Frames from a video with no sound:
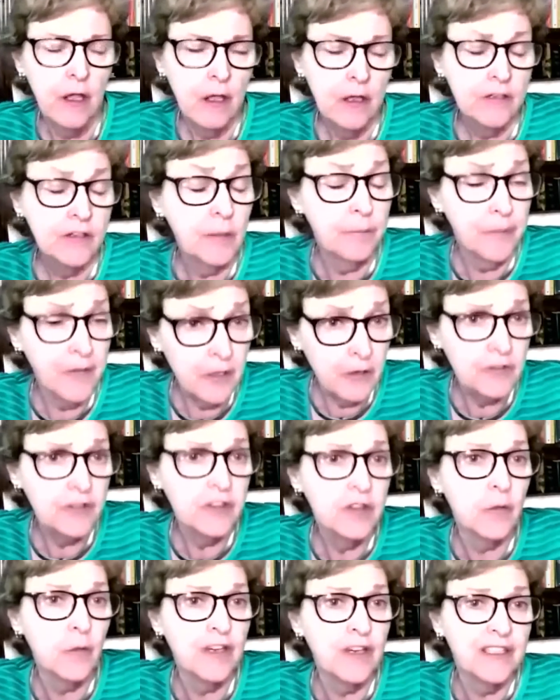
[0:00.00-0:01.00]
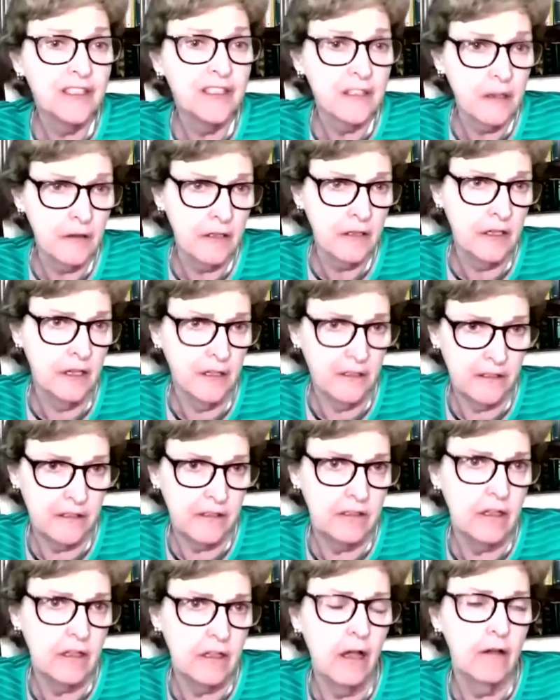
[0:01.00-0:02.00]
to build the
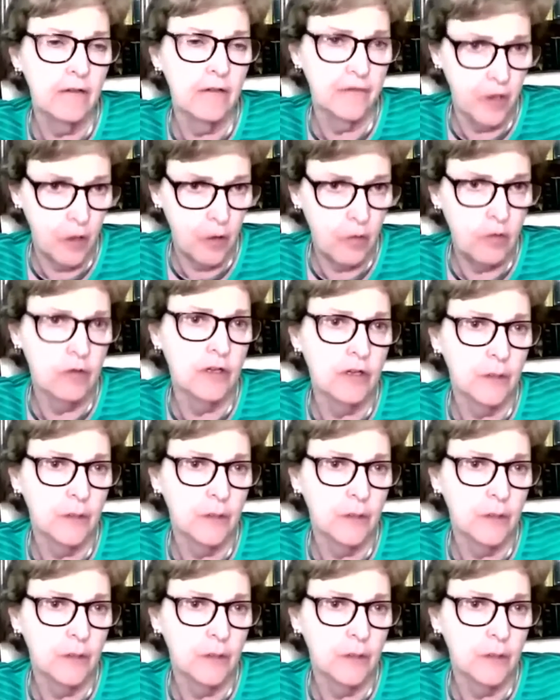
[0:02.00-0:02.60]
resilience of local